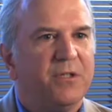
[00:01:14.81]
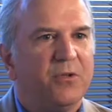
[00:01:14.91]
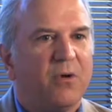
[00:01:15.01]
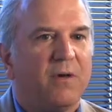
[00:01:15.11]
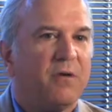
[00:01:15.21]

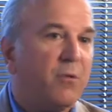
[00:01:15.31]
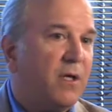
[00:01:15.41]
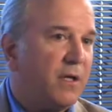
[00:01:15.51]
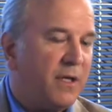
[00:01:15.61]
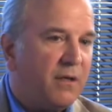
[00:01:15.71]
to offer
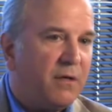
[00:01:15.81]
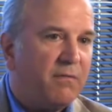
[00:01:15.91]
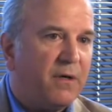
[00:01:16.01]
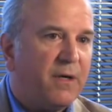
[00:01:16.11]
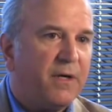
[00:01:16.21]
really a
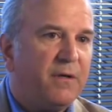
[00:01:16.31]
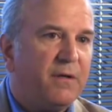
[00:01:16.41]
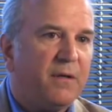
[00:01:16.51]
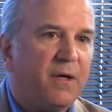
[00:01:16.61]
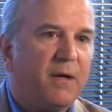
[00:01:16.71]
very,
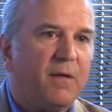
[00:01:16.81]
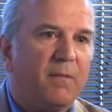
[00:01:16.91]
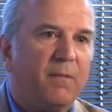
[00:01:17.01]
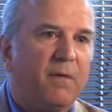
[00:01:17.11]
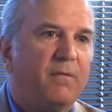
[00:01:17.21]
uh,
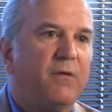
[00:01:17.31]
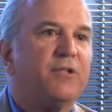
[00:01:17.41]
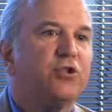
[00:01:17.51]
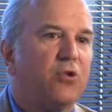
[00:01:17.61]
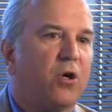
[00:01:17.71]
a very
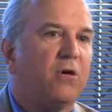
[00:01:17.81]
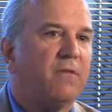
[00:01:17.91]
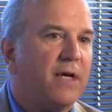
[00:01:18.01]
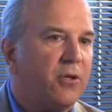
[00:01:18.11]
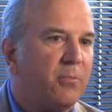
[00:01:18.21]
strong
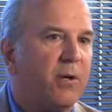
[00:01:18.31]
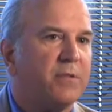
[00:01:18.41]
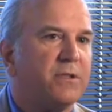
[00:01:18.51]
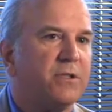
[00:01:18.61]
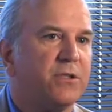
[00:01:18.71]
value
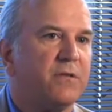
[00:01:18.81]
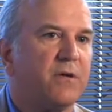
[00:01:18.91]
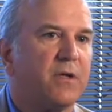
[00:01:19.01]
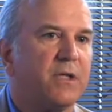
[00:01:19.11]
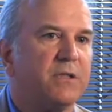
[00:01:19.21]
proposition
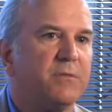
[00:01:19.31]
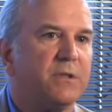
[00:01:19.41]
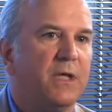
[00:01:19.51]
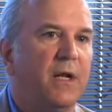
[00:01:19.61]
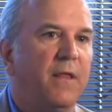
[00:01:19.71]
to our
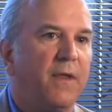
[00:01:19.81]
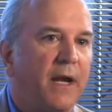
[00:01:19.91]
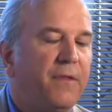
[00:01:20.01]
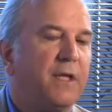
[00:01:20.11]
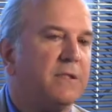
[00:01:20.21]
customers that
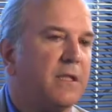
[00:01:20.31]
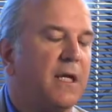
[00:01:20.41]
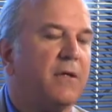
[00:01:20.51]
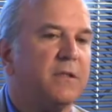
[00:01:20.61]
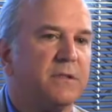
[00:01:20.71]
I think has
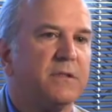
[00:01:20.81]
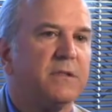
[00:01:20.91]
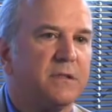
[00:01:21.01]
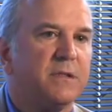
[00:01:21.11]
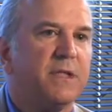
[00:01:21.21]
allowed us to
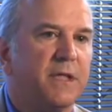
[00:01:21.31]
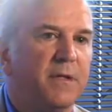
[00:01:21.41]
succeed.